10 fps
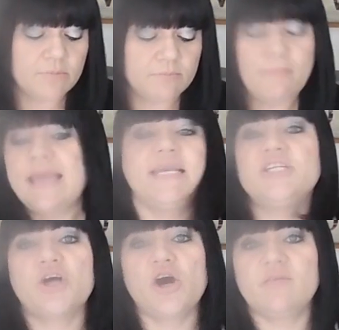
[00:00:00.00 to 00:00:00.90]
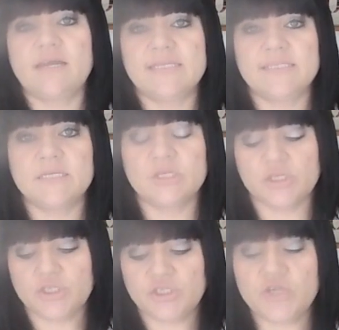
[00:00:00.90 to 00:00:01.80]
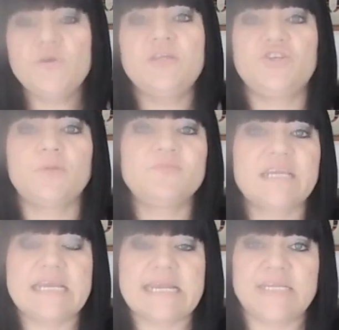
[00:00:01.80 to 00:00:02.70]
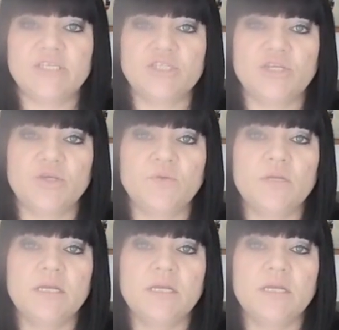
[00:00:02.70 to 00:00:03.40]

Make your diaries, do your jobs that you need to do,